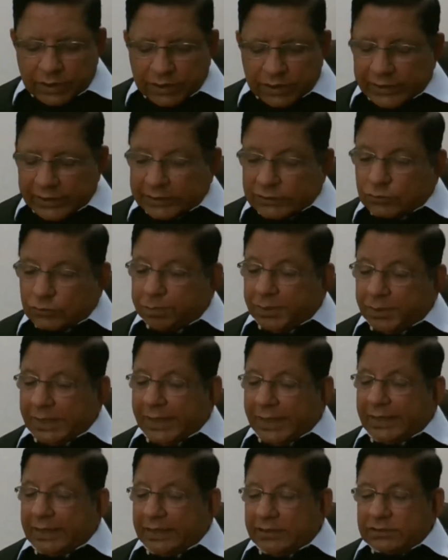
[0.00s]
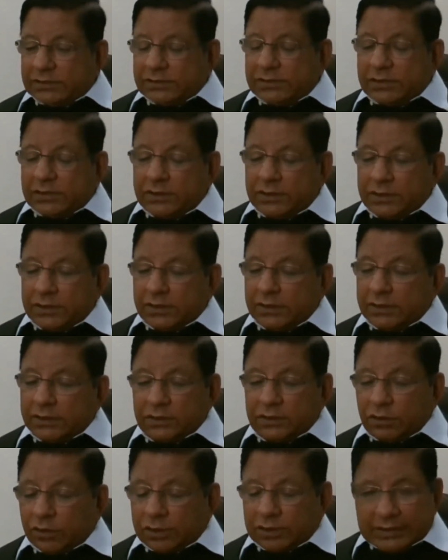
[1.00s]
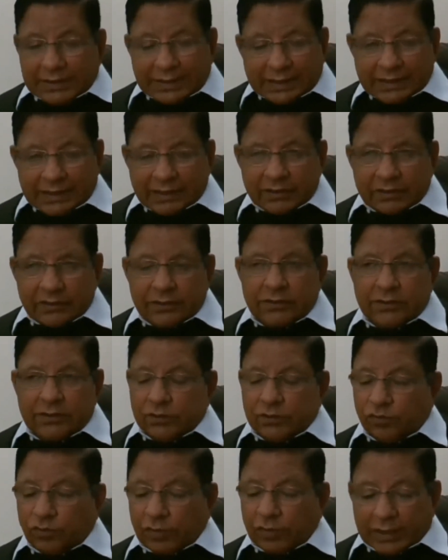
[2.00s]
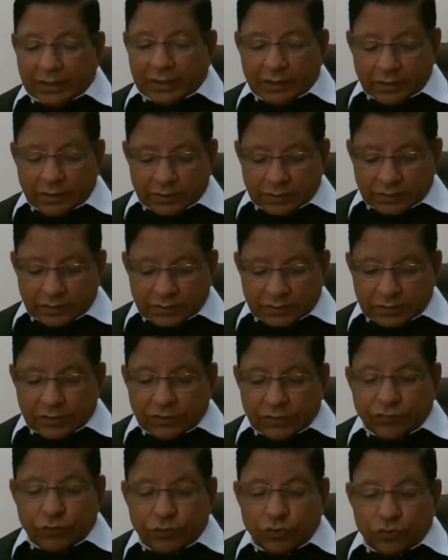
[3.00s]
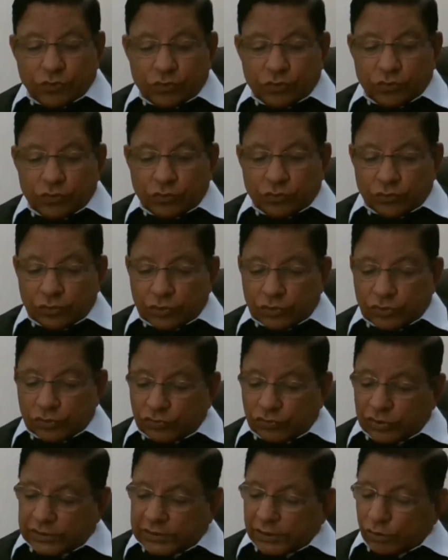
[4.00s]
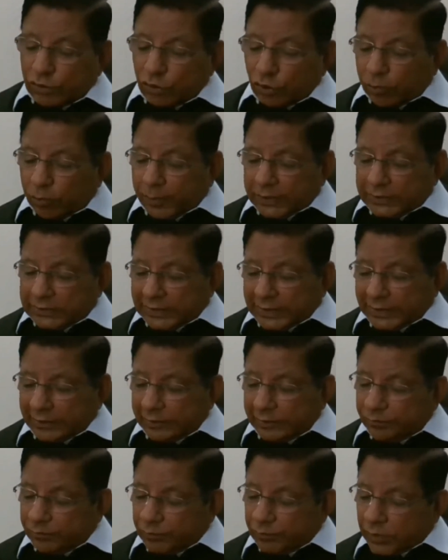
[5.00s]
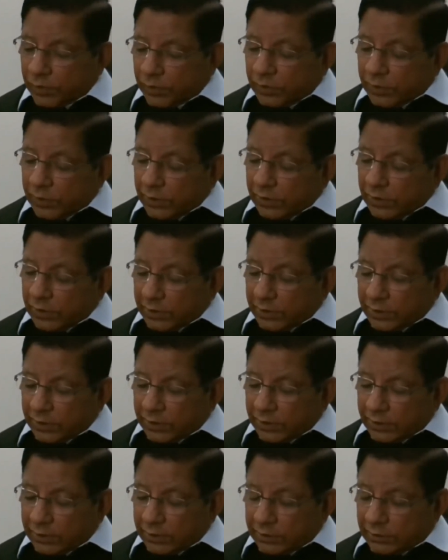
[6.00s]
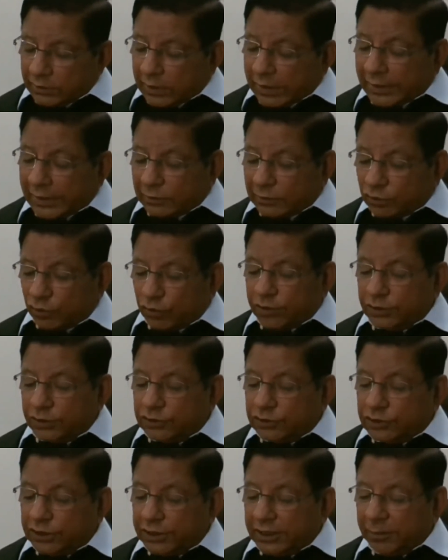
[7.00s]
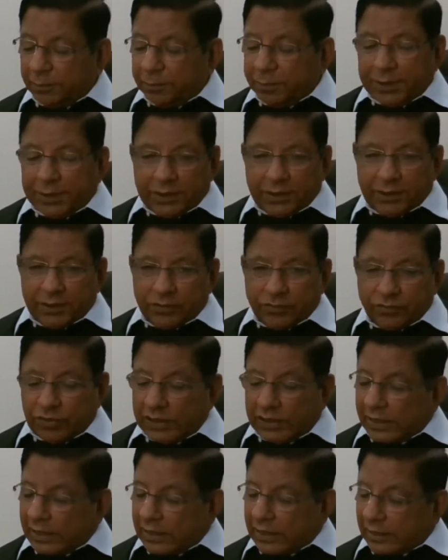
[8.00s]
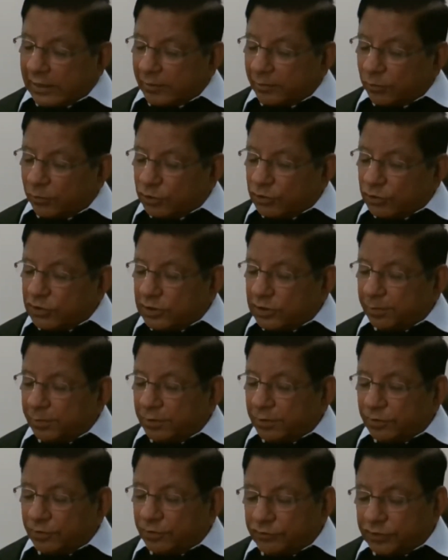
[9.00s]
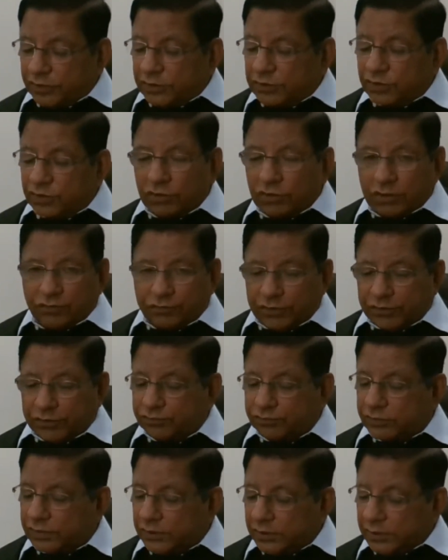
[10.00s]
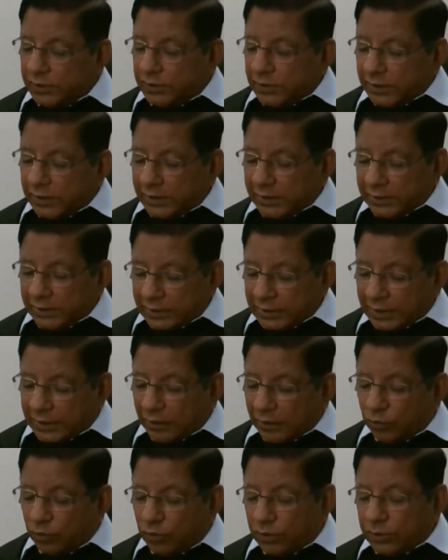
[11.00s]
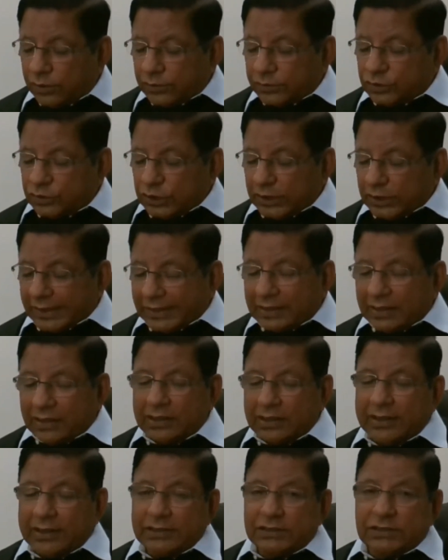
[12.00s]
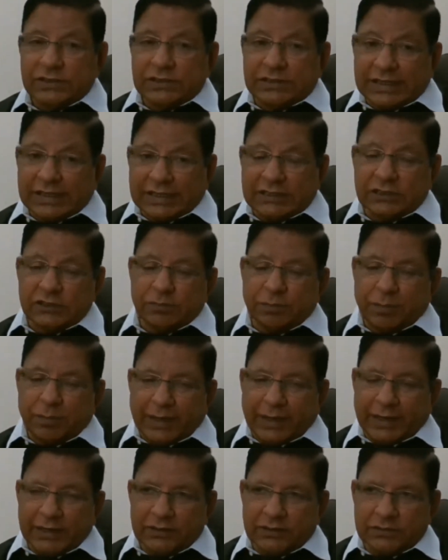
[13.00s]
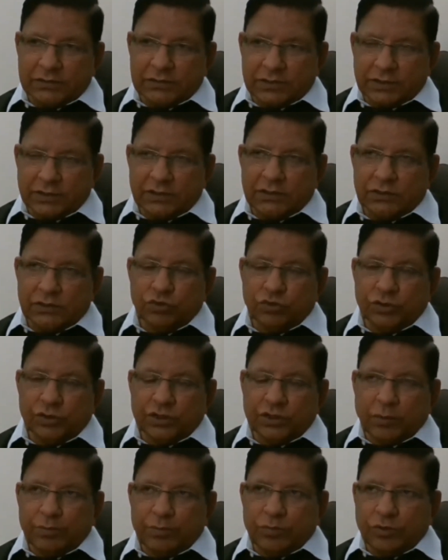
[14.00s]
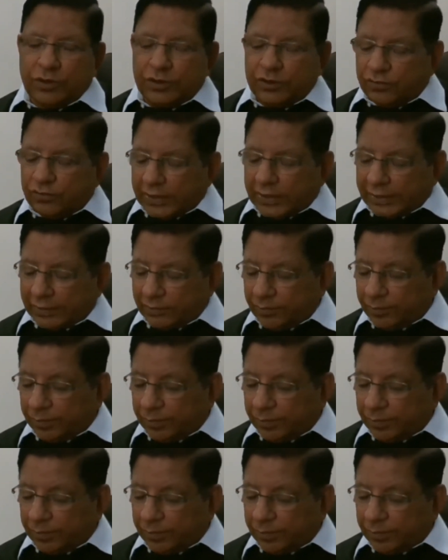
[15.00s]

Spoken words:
SBI is not there. While if you see the global thing, although in GDP we are almost number 6 or 5th now, China has 6 banks in top 25.